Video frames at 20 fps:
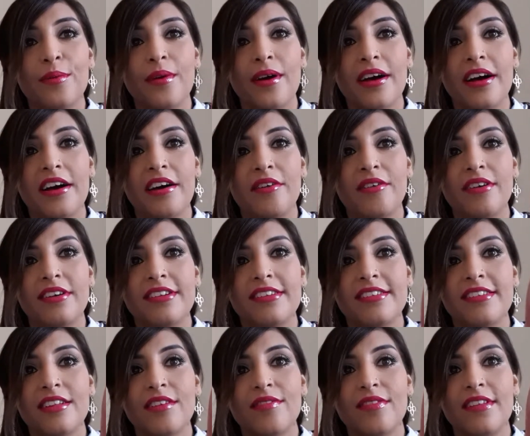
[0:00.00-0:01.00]
Wow, I
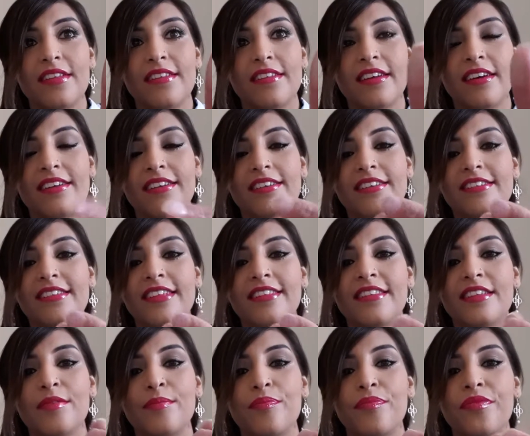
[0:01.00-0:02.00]
just love these colours
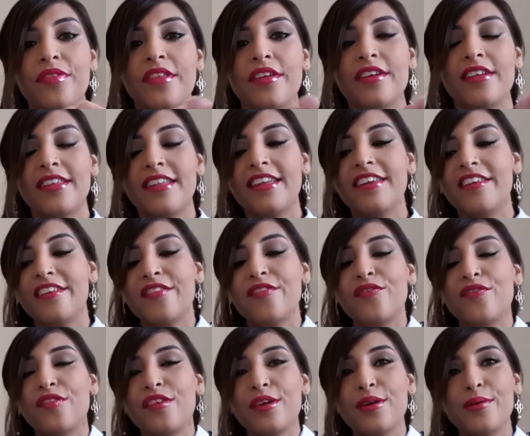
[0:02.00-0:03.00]
and they're, they're, they
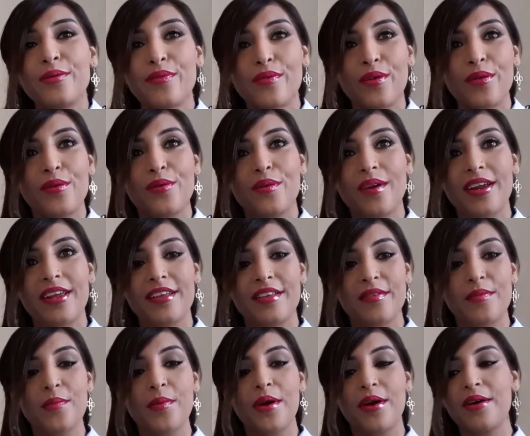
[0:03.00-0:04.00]
just feel so great
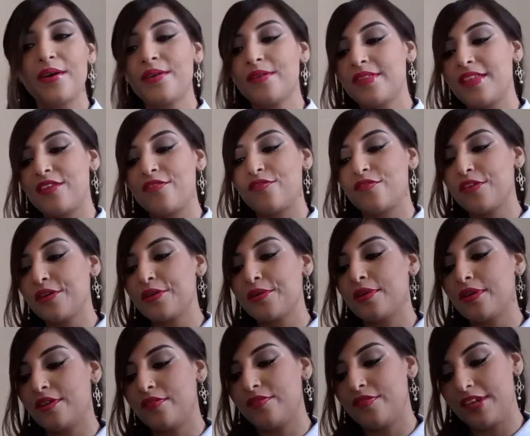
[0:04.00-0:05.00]
as well. They
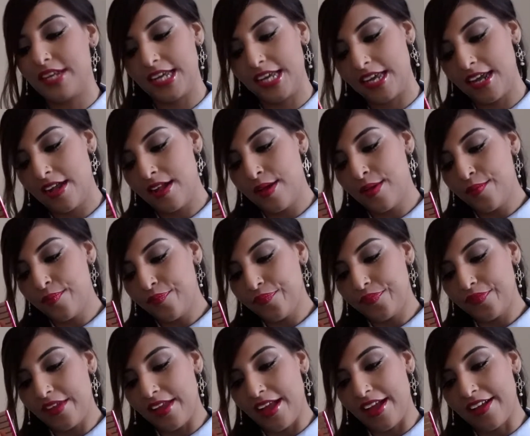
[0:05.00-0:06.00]
feel lovely
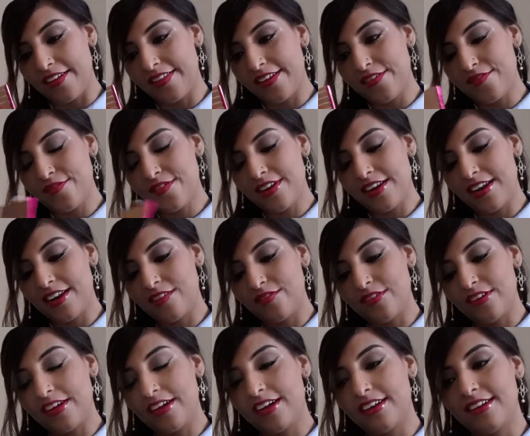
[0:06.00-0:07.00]
yeah they're really
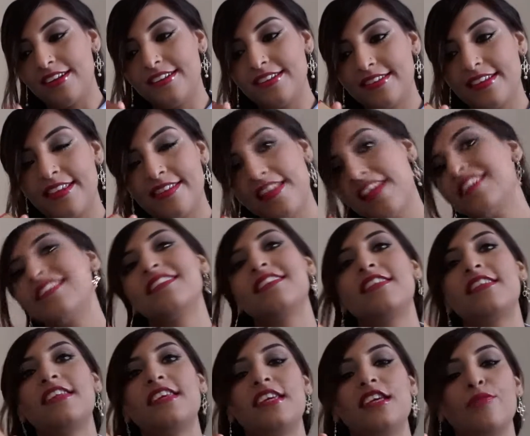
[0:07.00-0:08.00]
lovely colors and that's
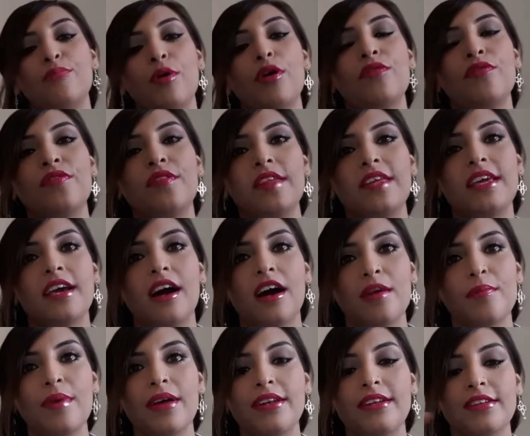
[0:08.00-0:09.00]
the both the
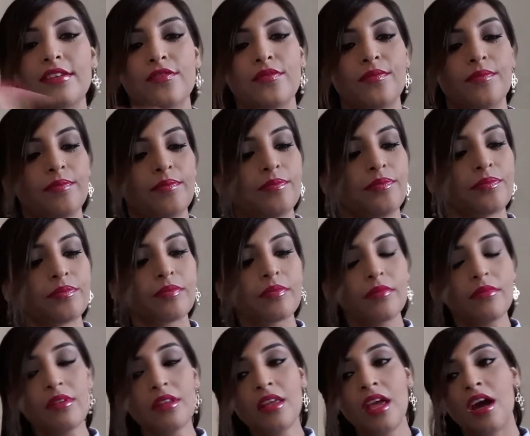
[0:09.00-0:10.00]
eye palettes
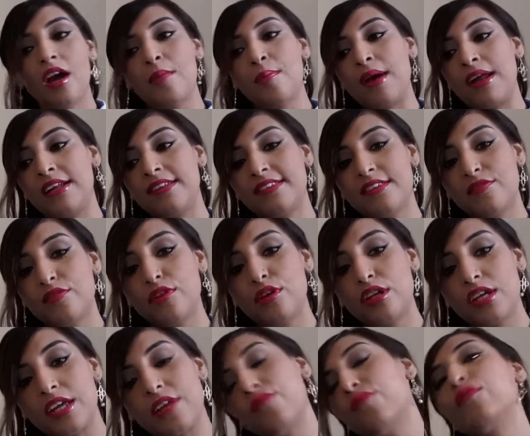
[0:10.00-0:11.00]
eye palettes if
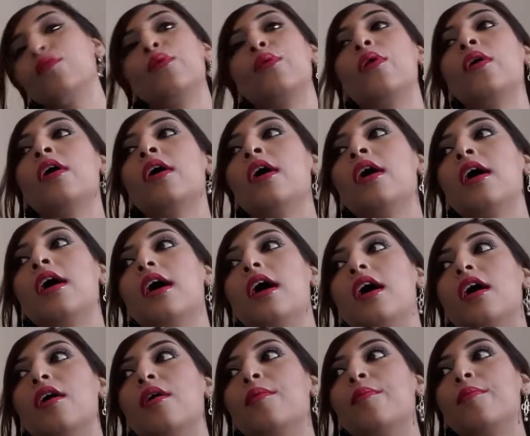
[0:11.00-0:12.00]
you're looking for
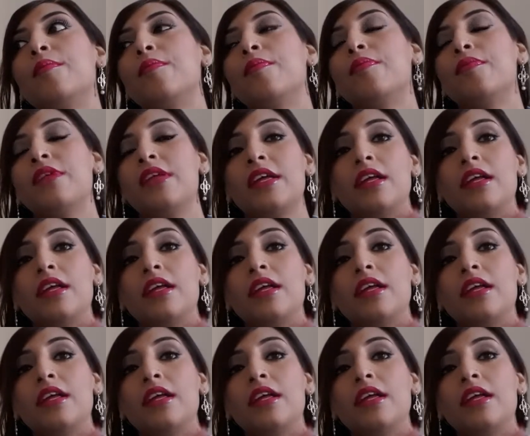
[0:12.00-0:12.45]
um,